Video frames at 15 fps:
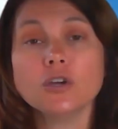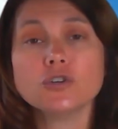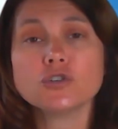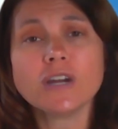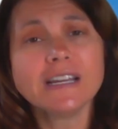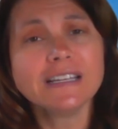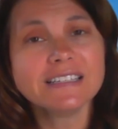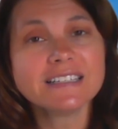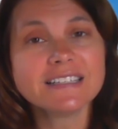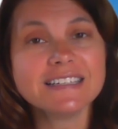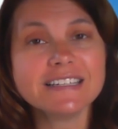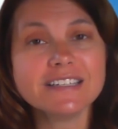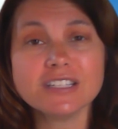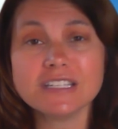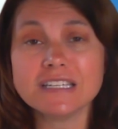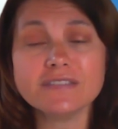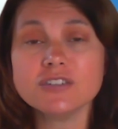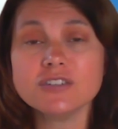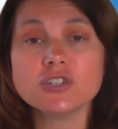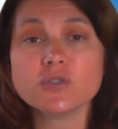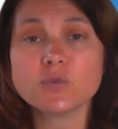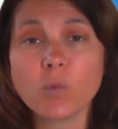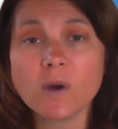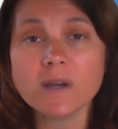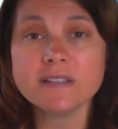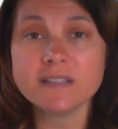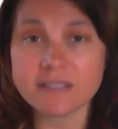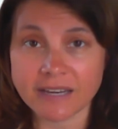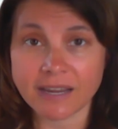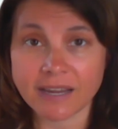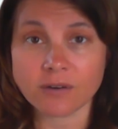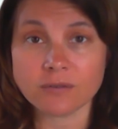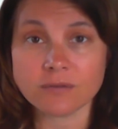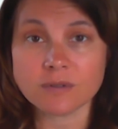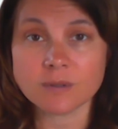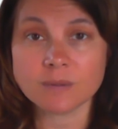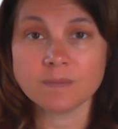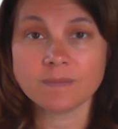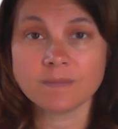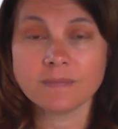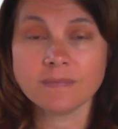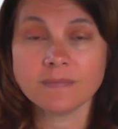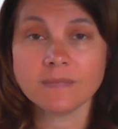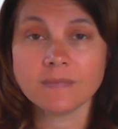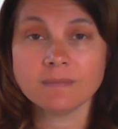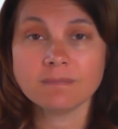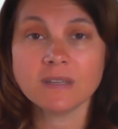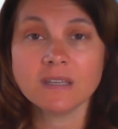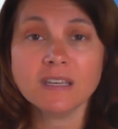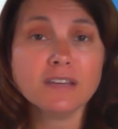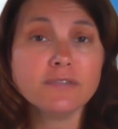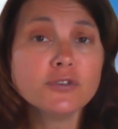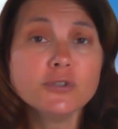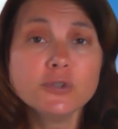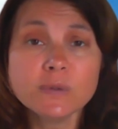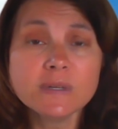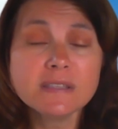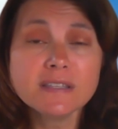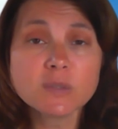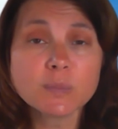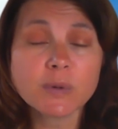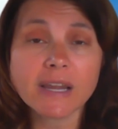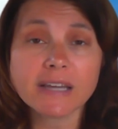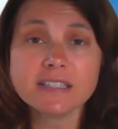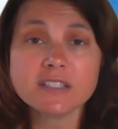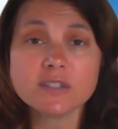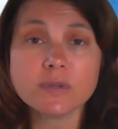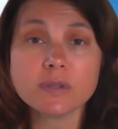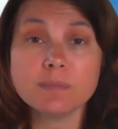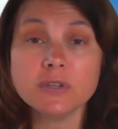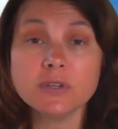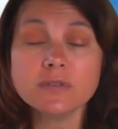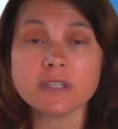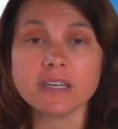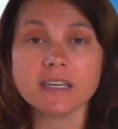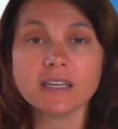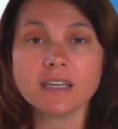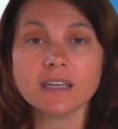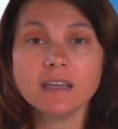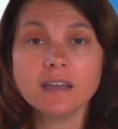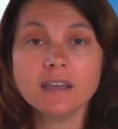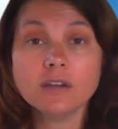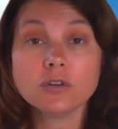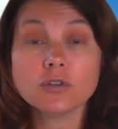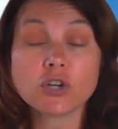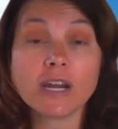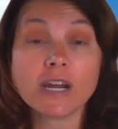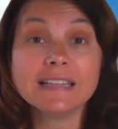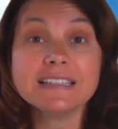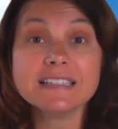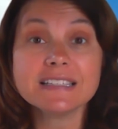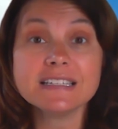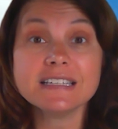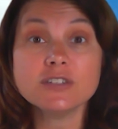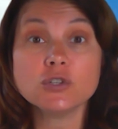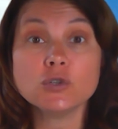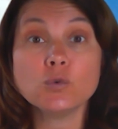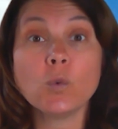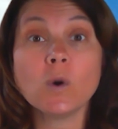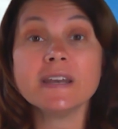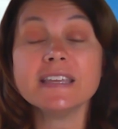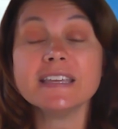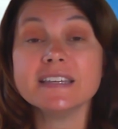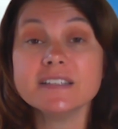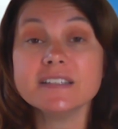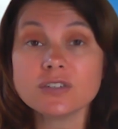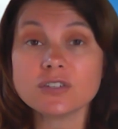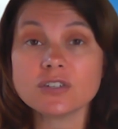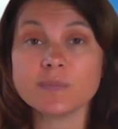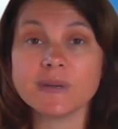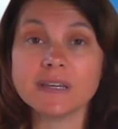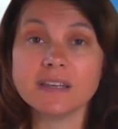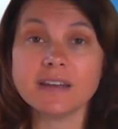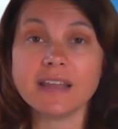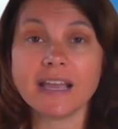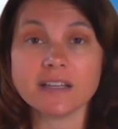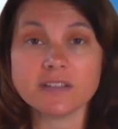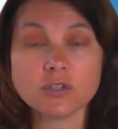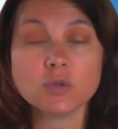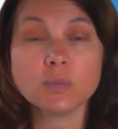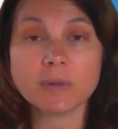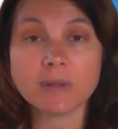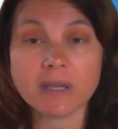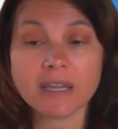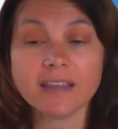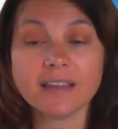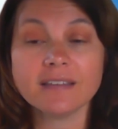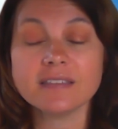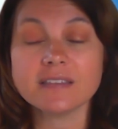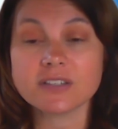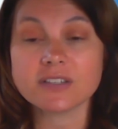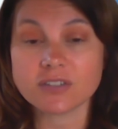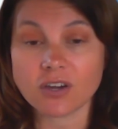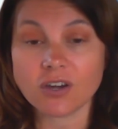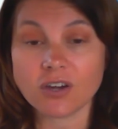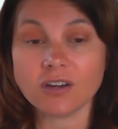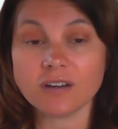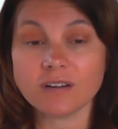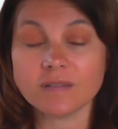Try listening to even just one sound. If you're doing this practice with music, try listening to one instrument as you play the song.